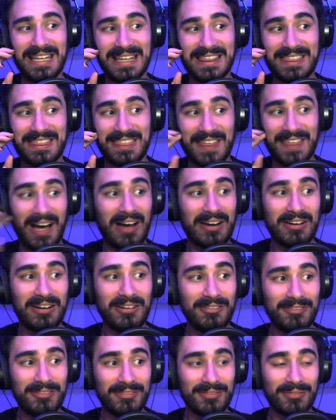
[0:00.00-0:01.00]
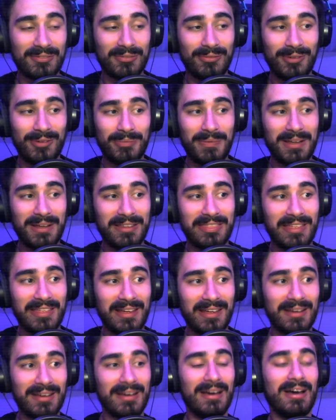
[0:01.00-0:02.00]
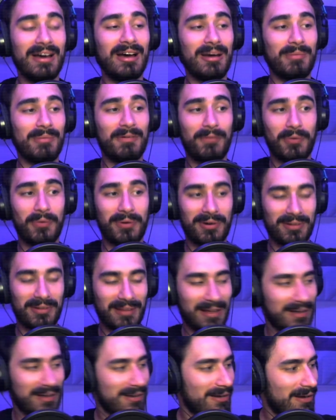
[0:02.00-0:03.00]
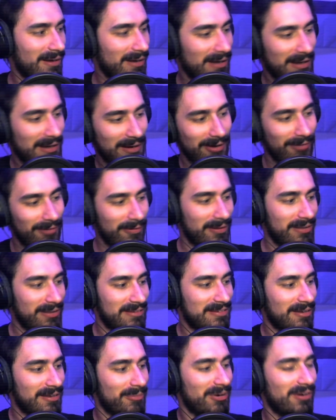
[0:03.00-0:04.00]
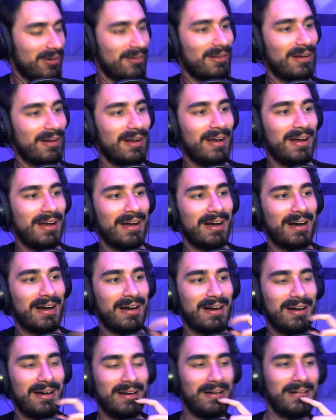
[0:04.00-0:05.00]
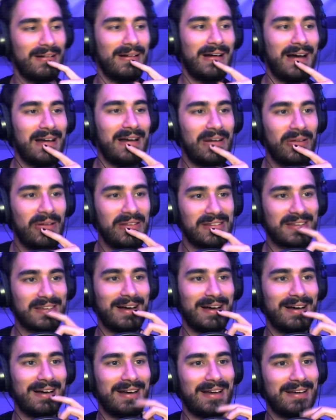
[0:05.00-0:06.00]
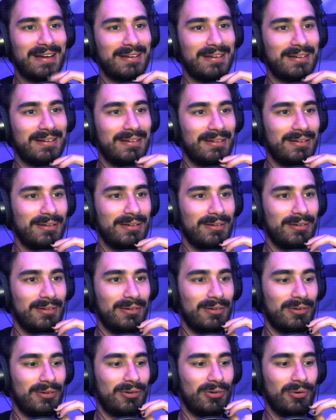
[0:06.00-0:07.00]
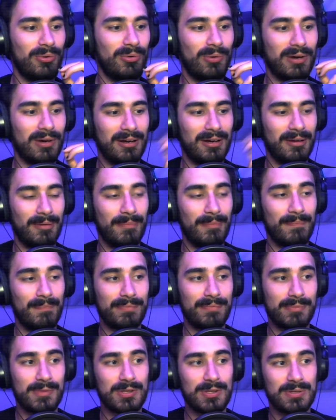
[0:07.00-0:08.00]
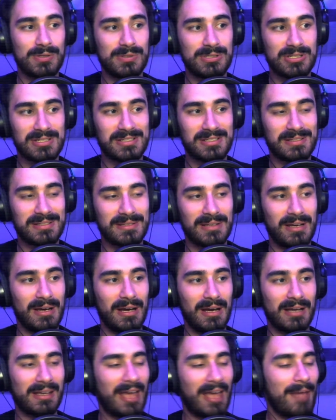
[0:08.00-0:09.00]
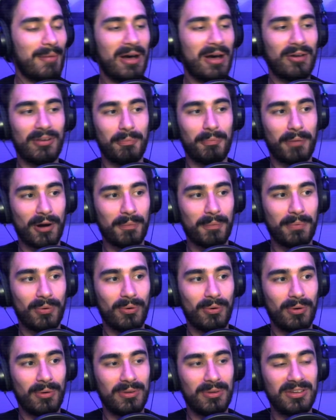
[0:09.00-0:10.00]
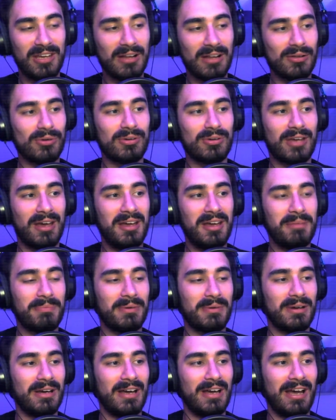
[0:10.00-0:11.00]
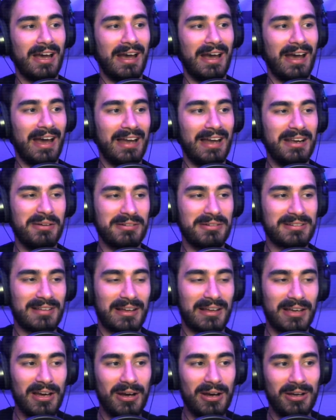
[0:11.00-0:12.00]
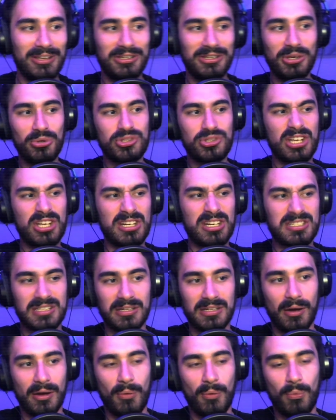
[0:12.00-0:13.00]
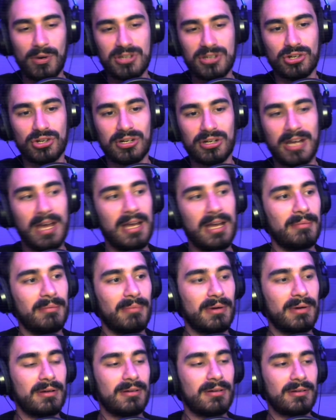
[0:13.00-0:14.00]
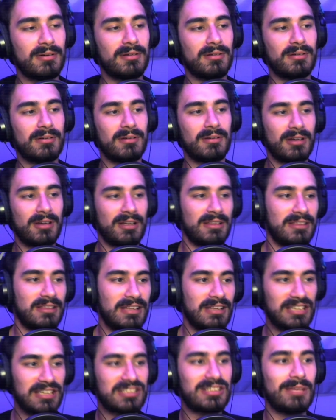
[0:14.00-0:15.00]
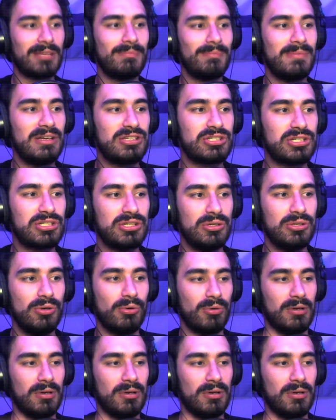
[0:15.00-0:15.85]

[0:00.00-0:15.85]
thought of would be a thing before. Like over the summer, I know this guy who just came out in a purple and yellow cape, and he was just like, "You citizen, what is your name? Nice to meet you,